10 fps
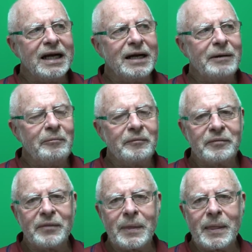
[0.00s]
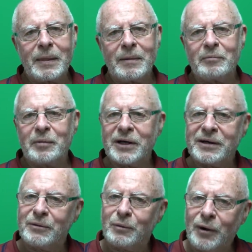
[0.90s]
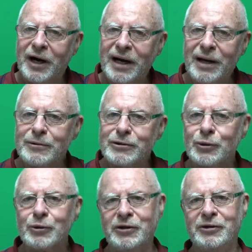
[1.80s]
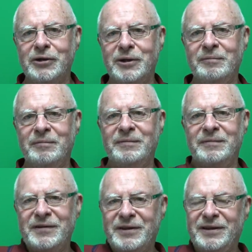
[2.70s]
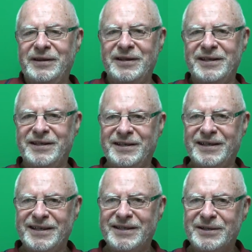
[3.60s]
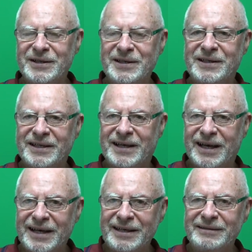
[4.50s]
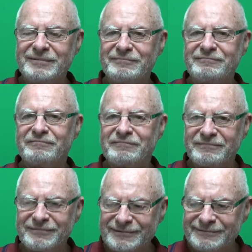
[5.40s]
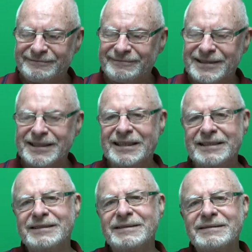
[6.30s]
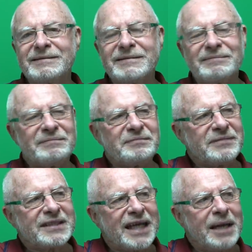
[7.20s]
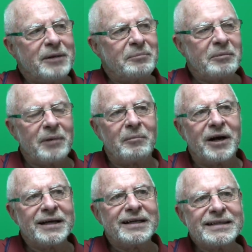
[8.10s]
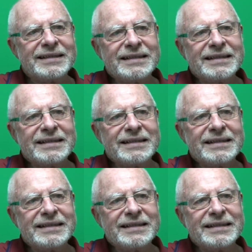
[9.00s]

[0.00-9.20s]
But while I was talking to him, this incident again, you know, came up in my mind.